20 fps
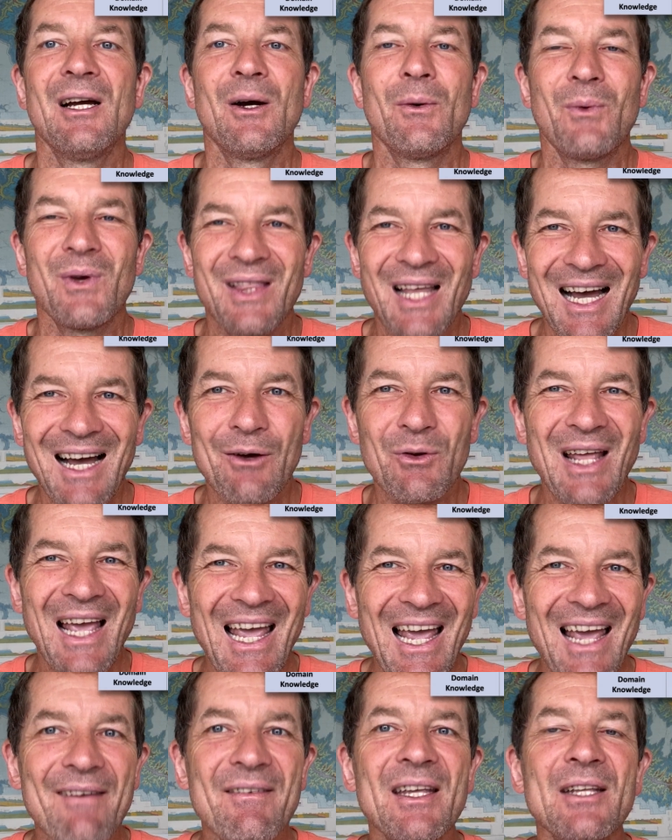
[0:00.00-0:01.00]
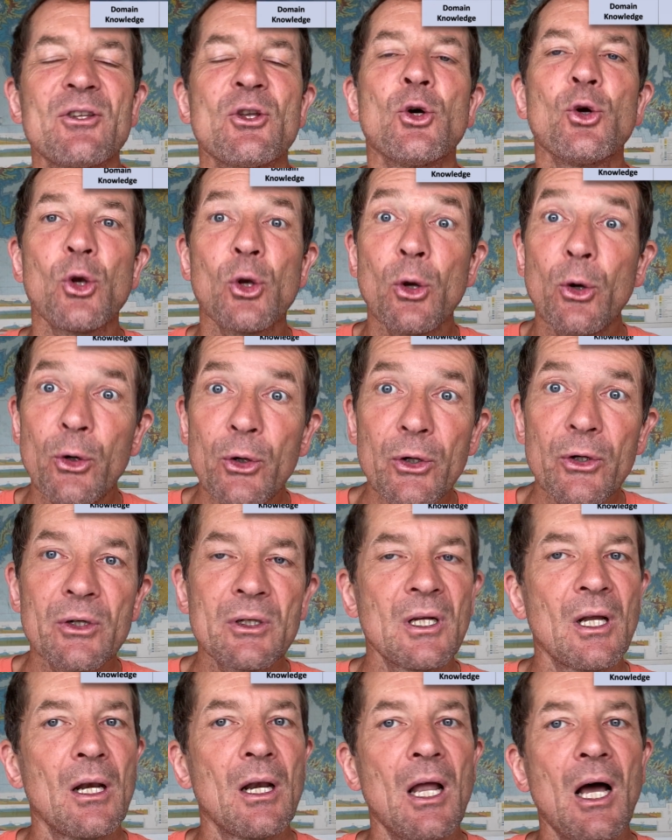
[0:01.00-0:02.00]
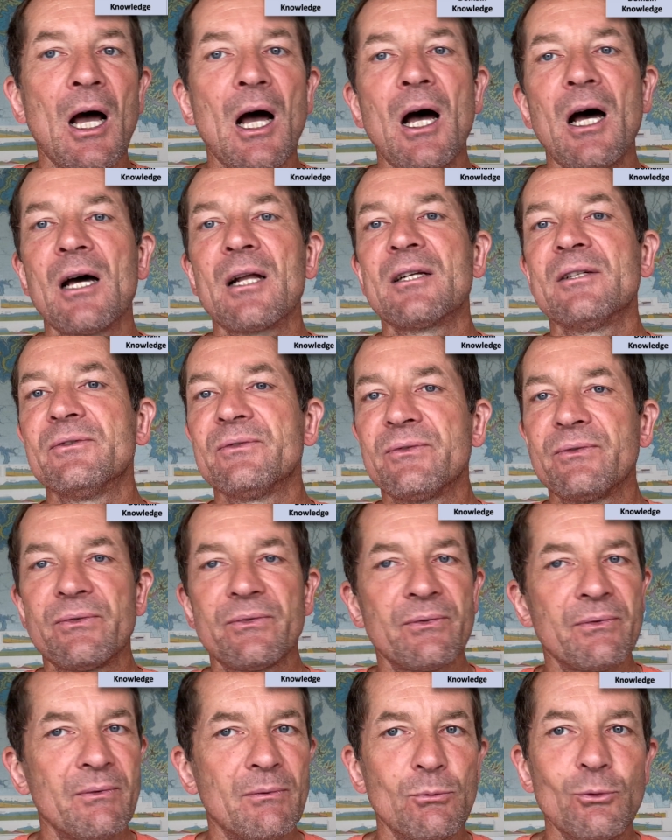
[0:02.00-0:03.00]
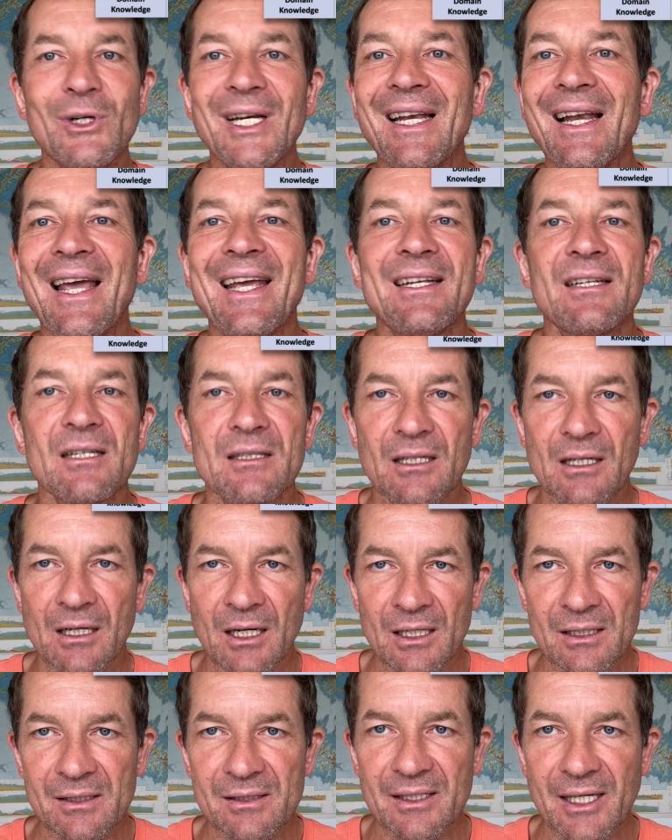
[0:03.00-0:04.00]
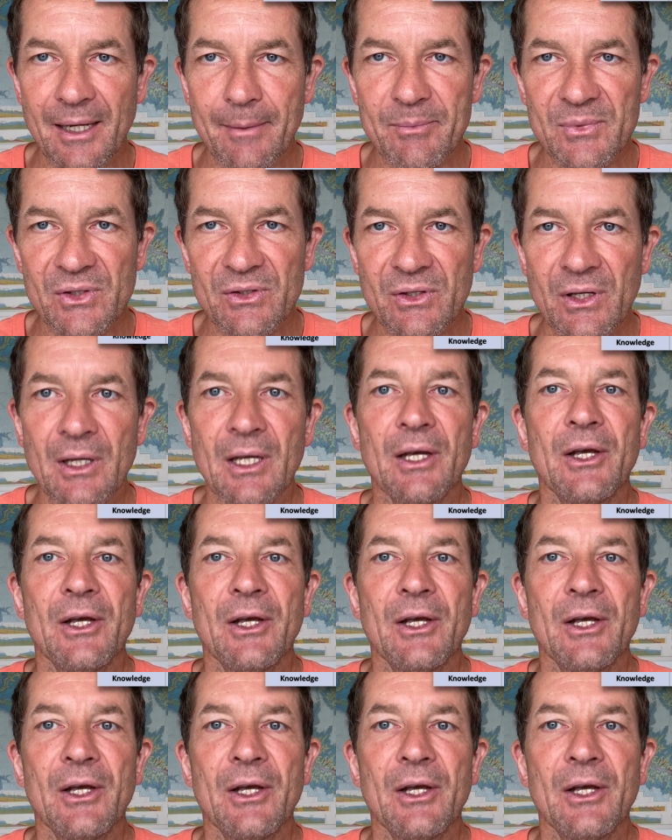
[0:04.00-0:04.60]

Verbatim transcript: without having to learn a lot of related concepts.